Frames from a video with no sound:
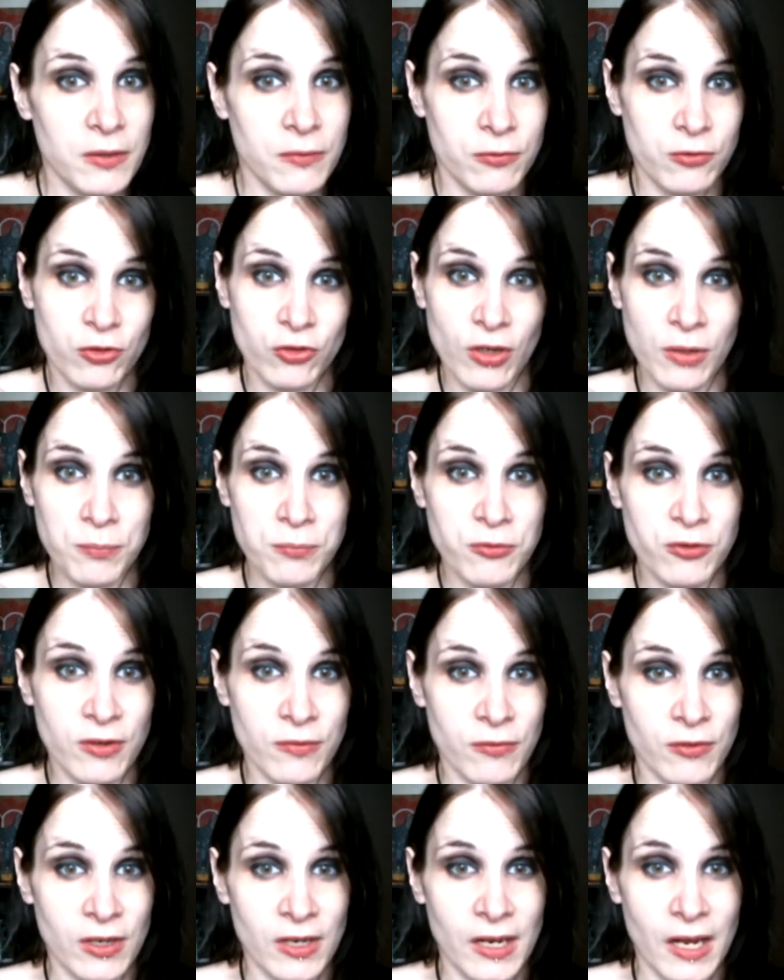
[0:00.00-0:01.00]
shape
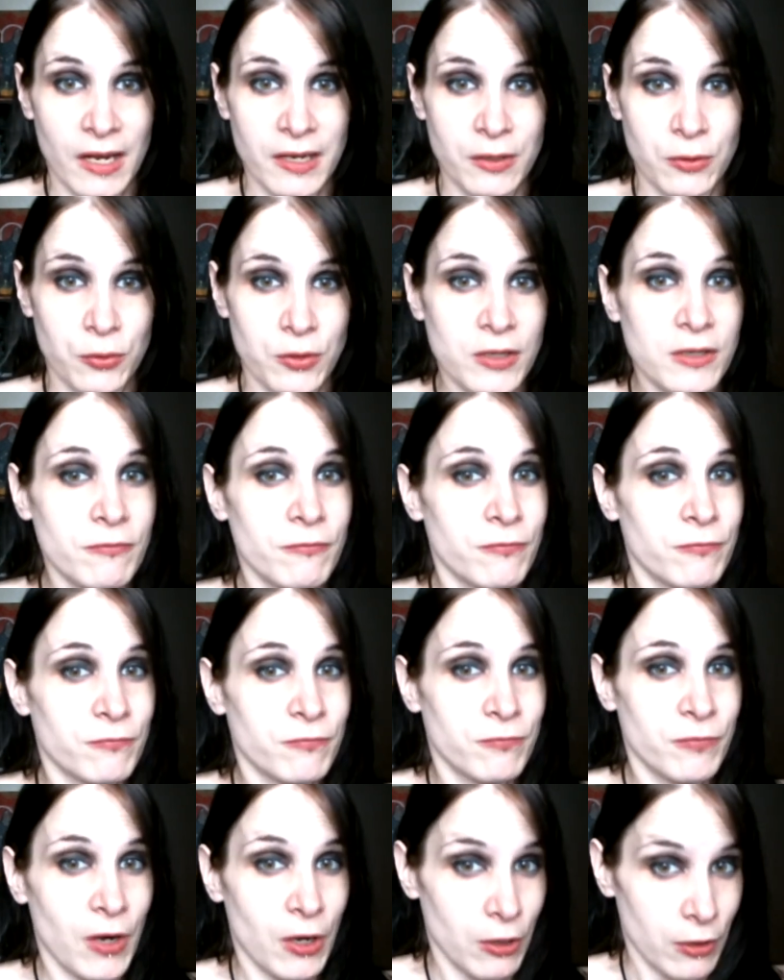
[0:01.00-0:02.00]
shifting coyote
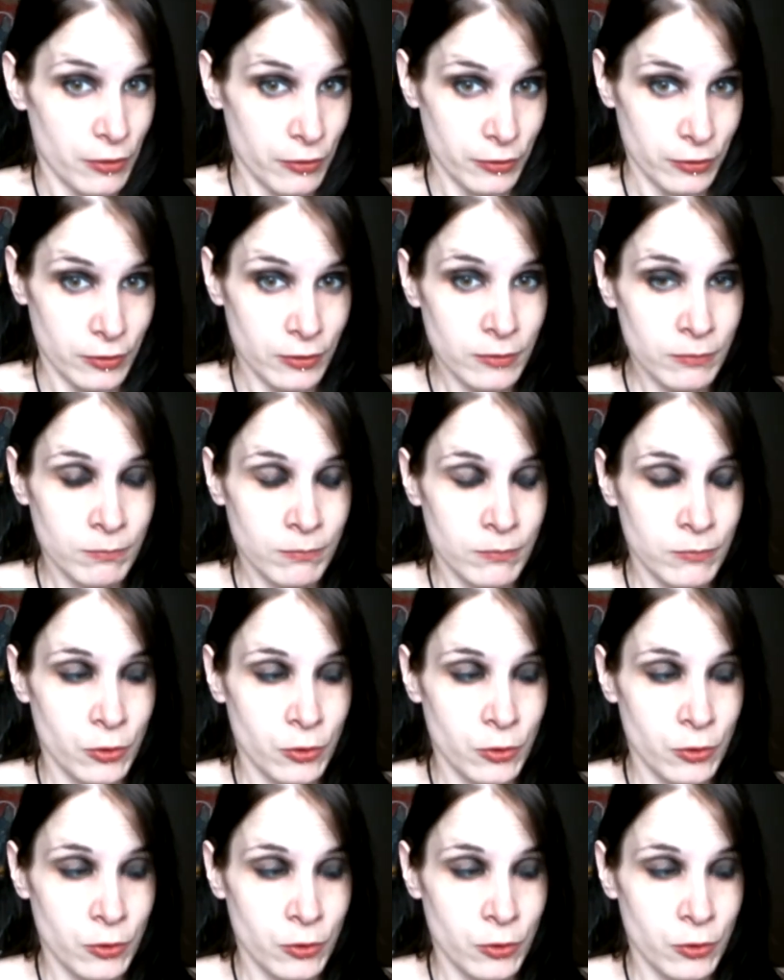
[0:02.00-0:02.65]
father